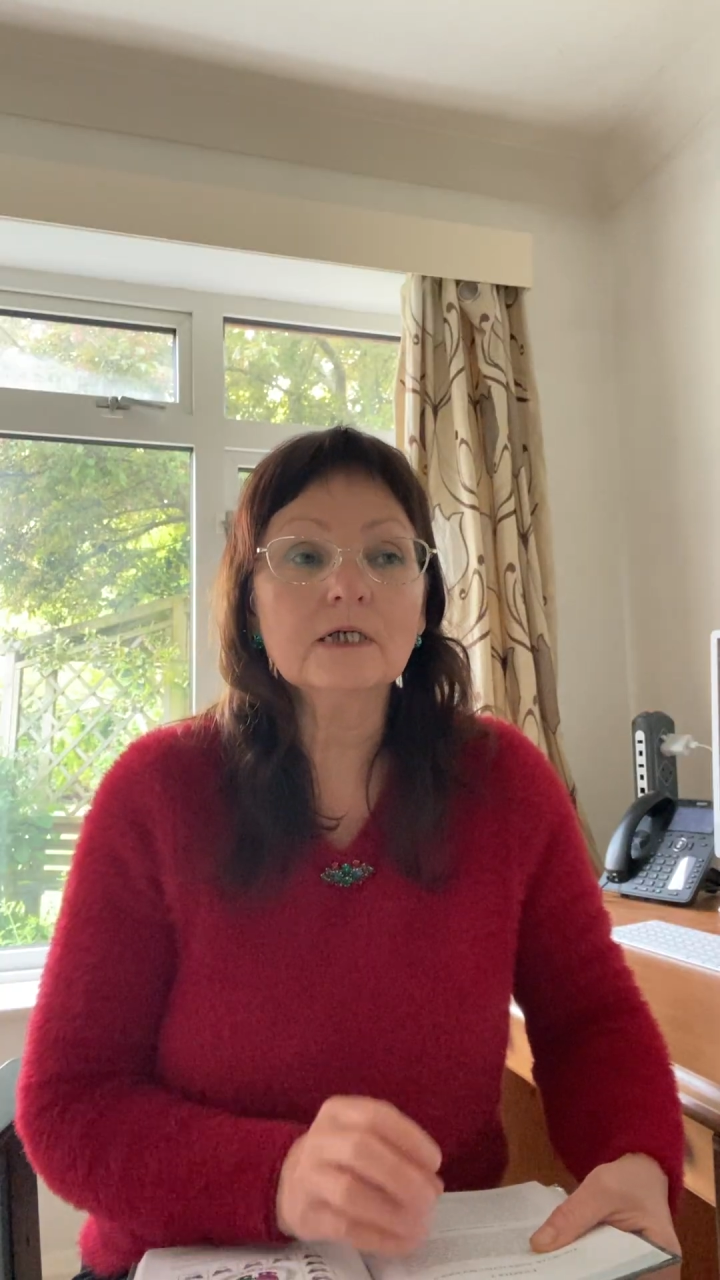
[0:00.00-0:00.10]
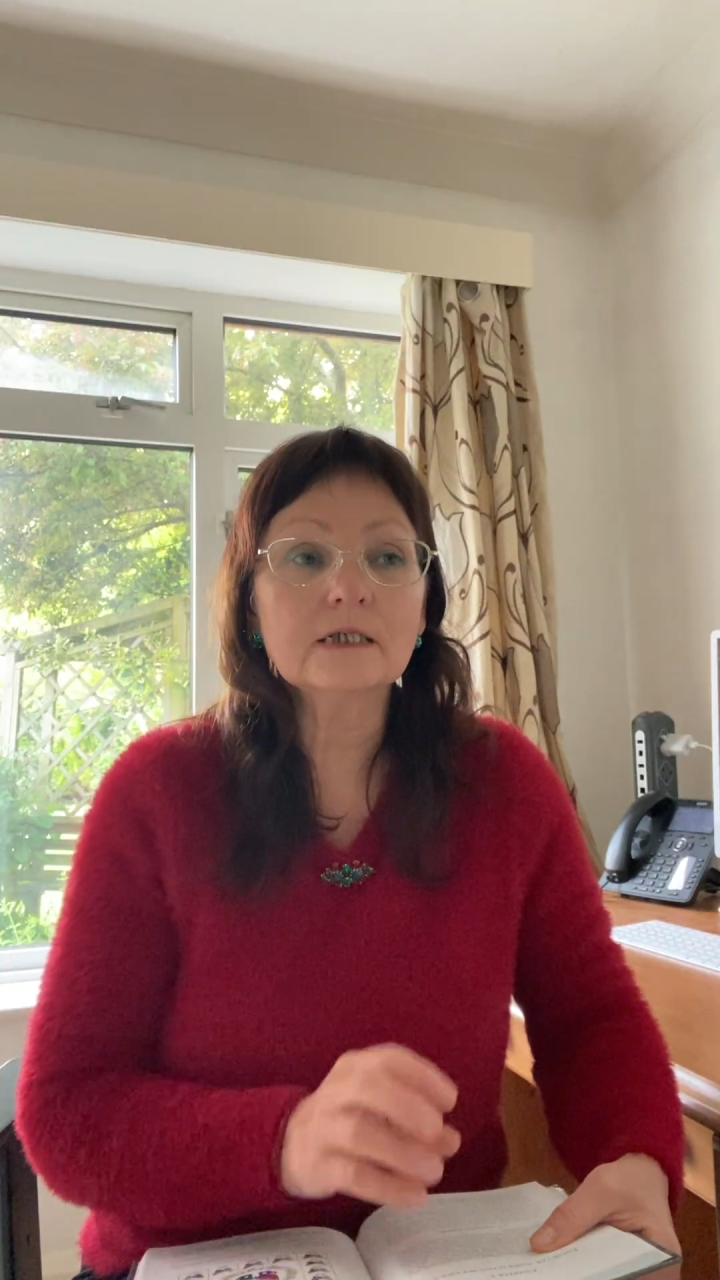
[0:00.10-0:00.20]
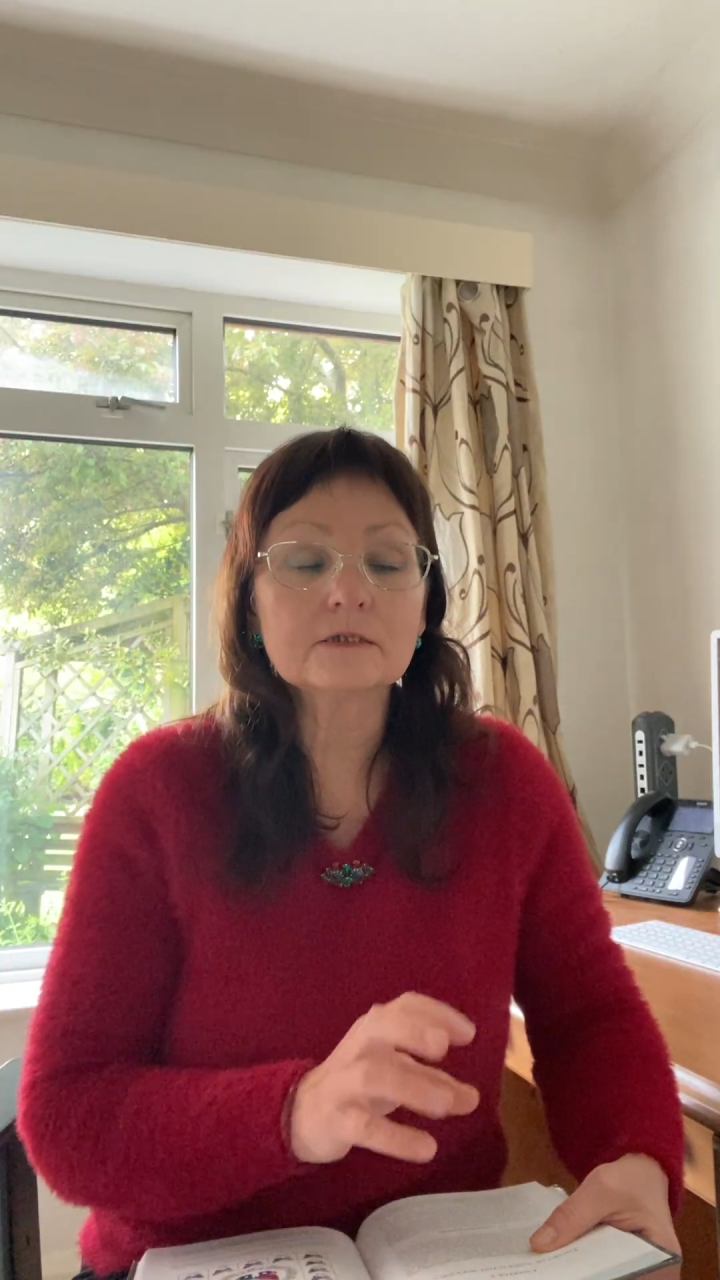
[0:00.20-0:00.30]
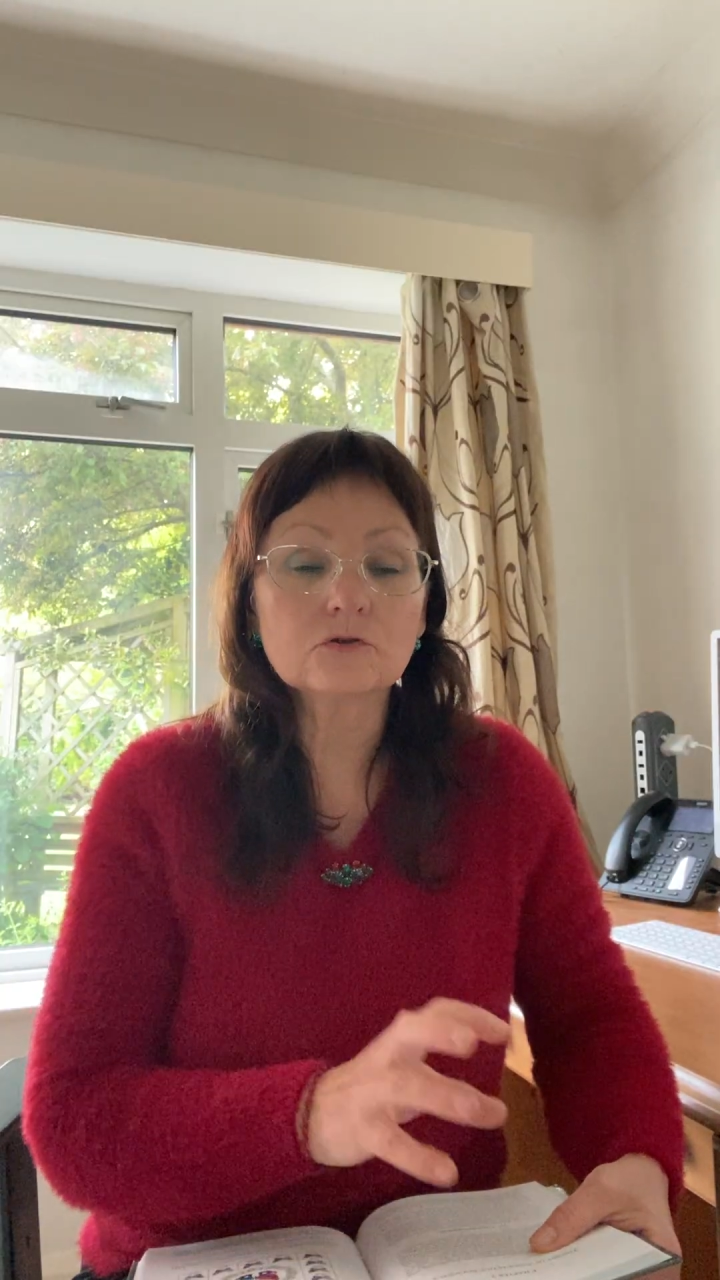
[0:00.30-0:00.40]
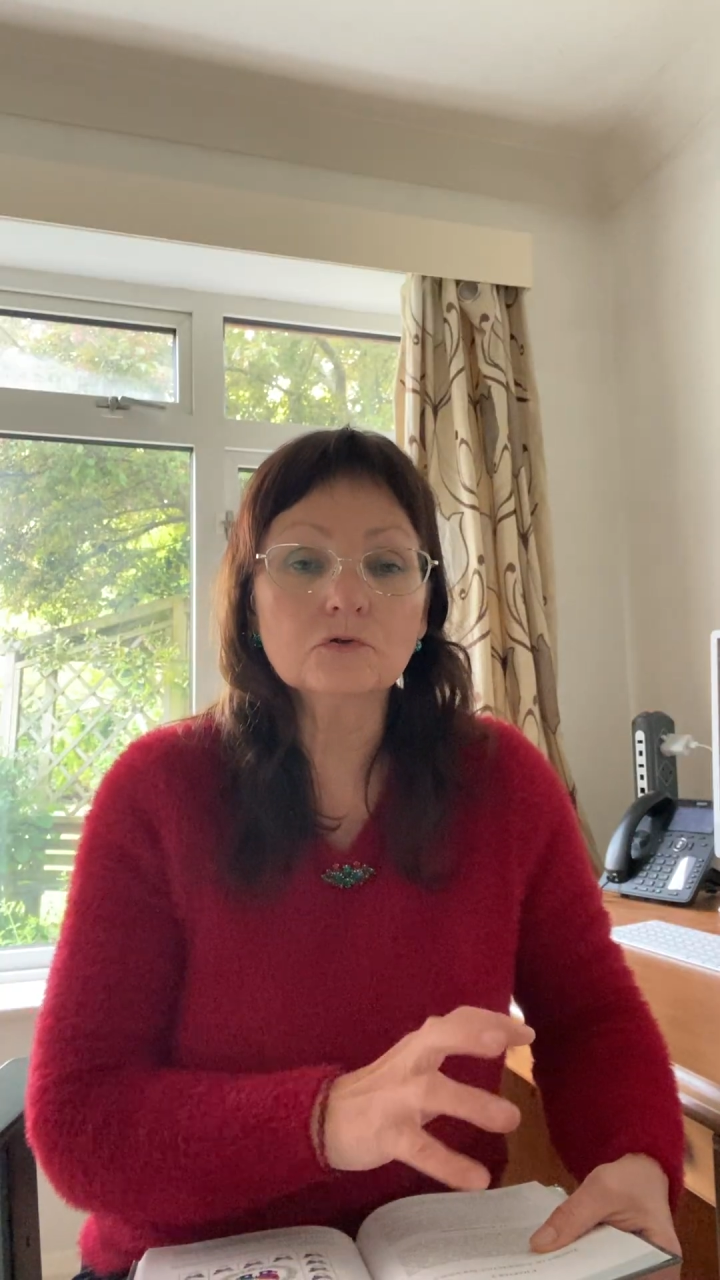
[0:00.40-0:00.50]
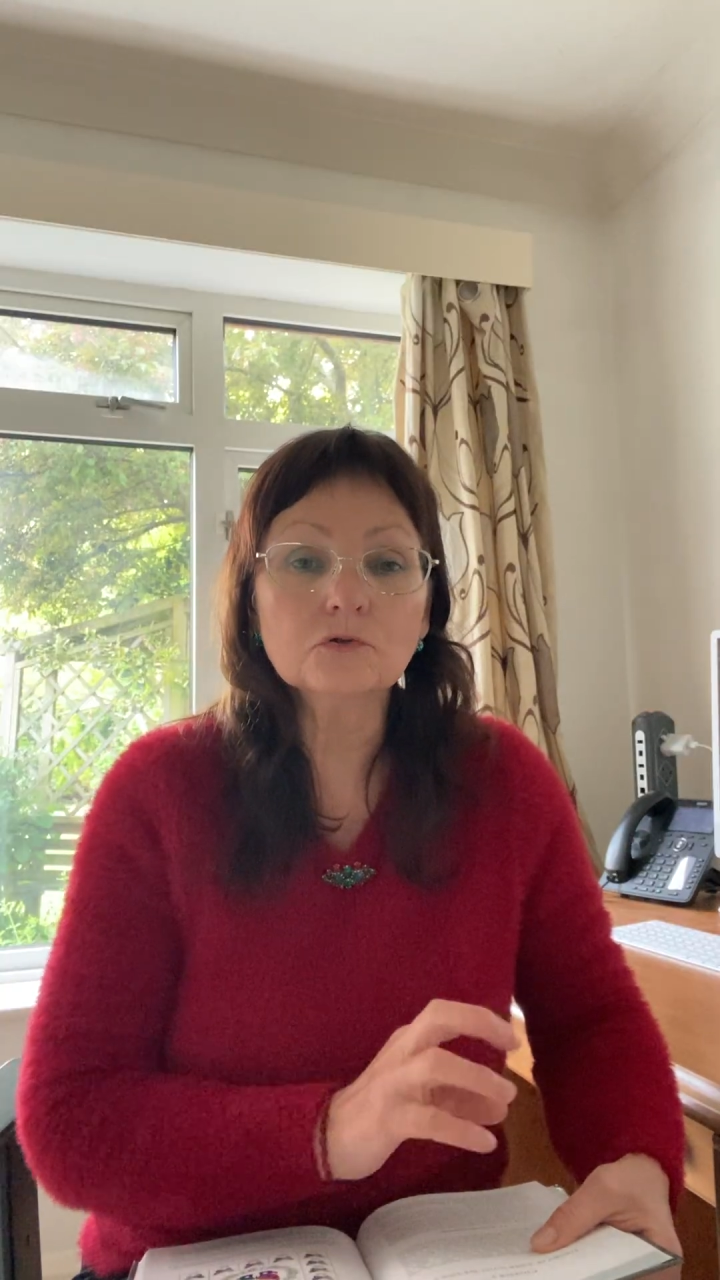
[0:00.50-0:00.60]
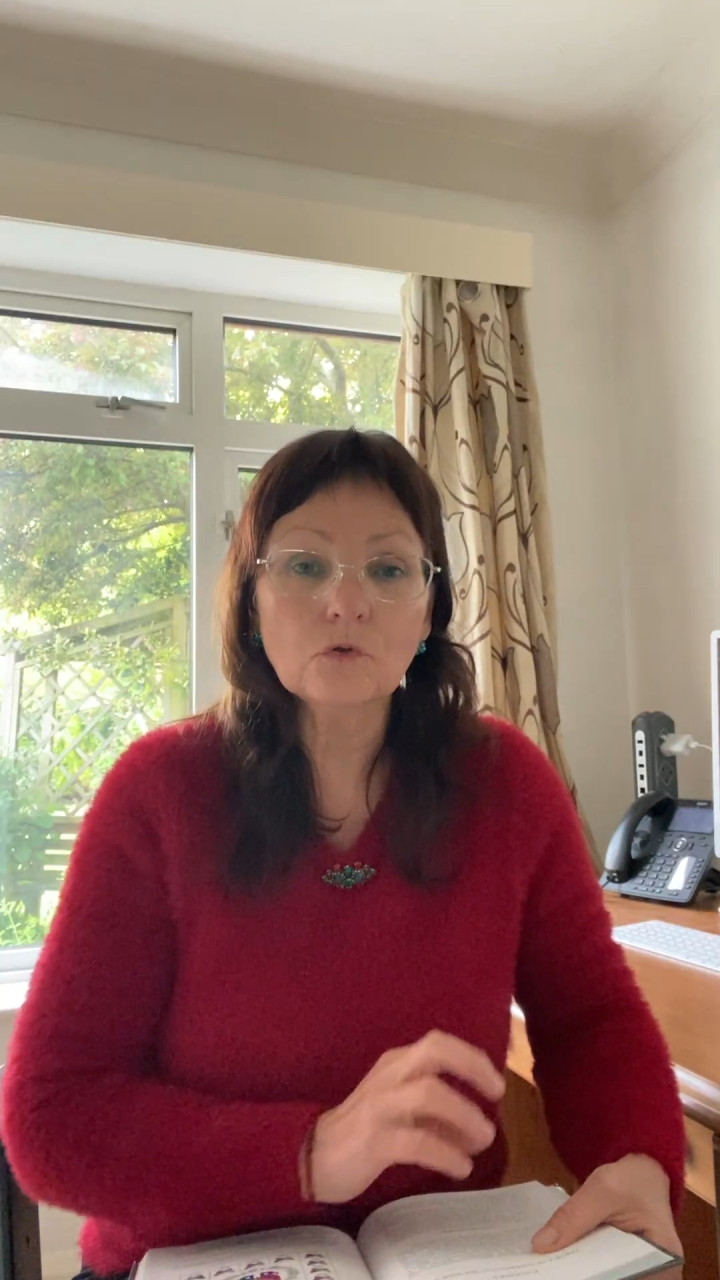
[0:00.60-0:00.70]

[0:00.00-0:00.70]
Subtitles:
has got